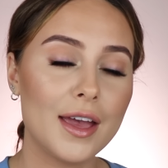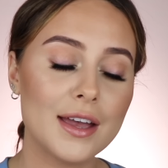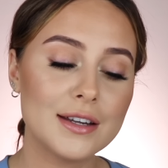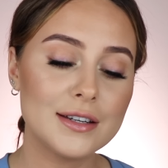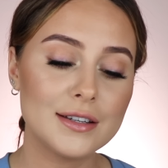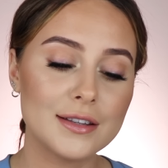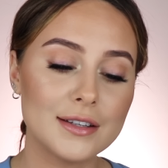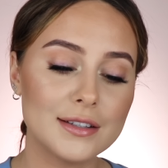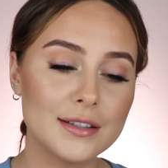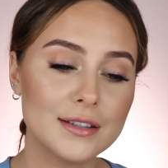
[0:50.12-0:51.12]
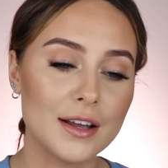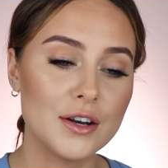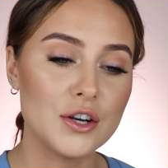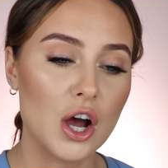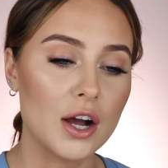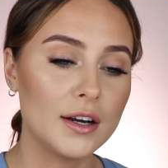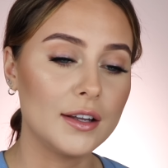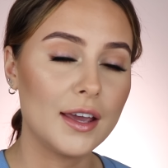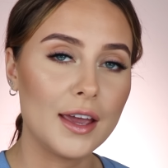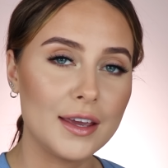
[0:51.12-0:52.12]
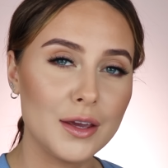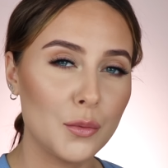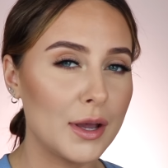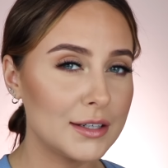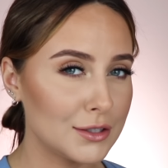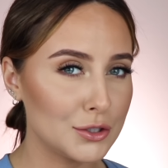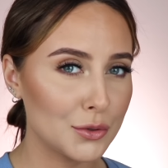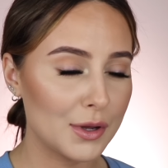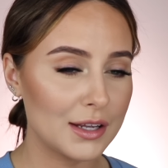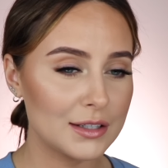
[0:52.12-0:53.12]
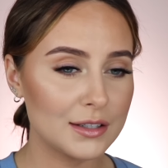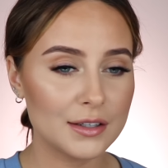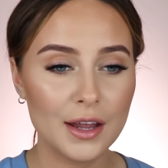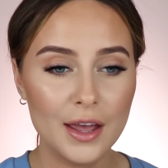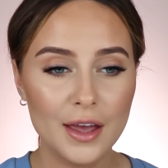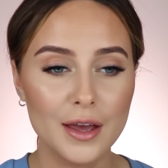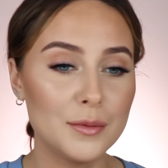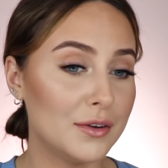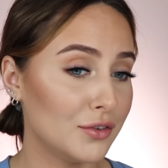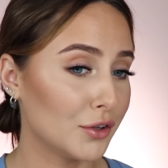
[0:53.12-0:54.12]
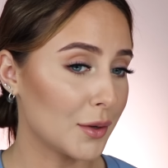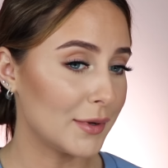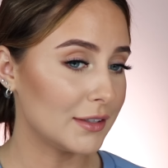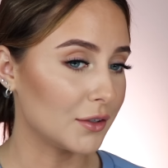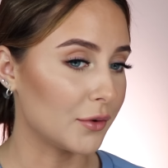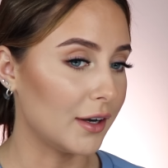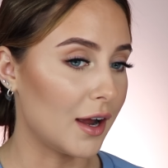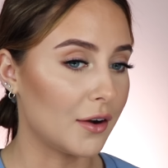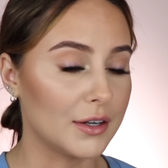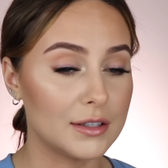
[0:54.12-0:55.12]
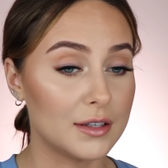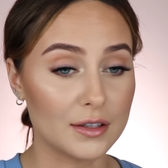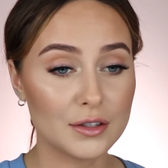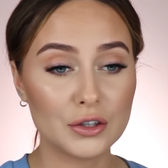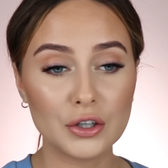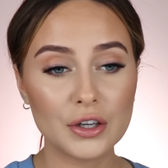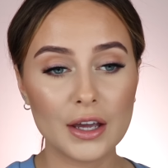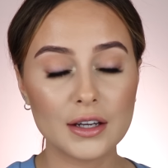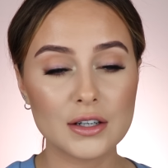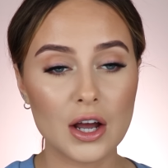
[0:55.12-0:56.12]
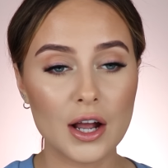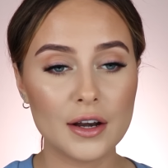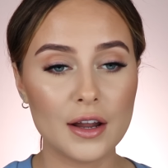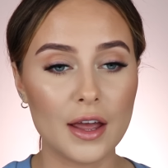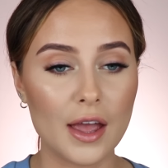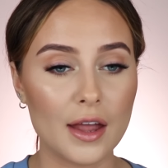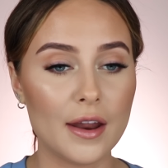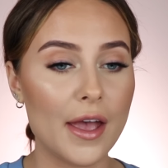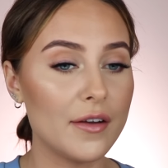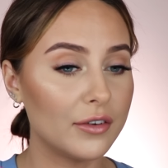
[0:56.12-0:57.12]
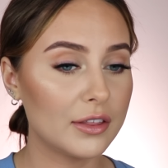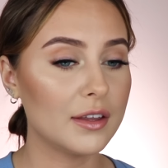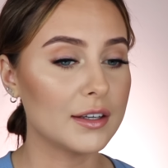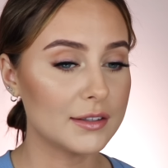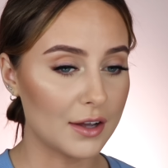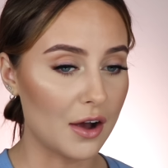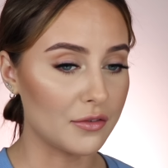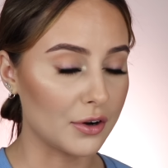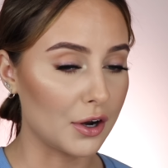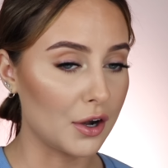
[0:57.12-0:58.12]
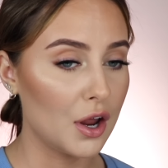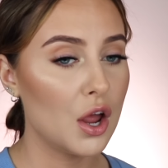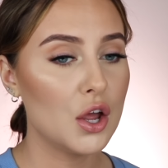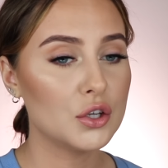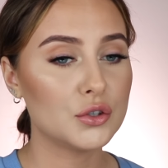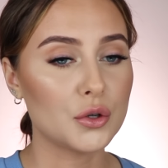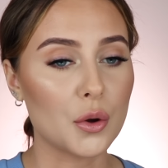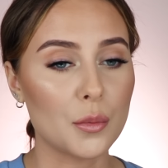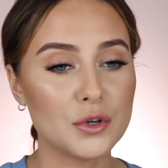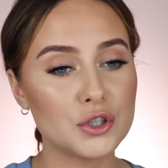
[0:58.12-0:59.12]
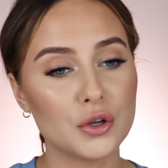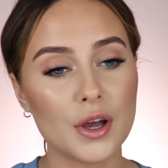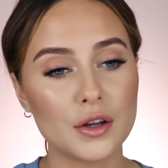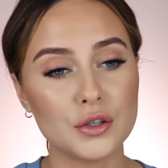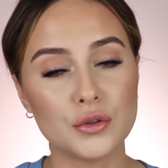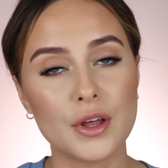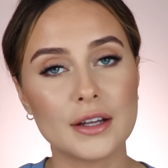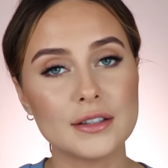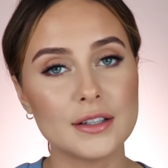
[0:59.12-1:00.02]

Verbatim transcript: And this is a non-cakey way to do it. I mean, if you look at my skin right now, it doesn't look caked on and everything is covered. So I'm going to show you how to do that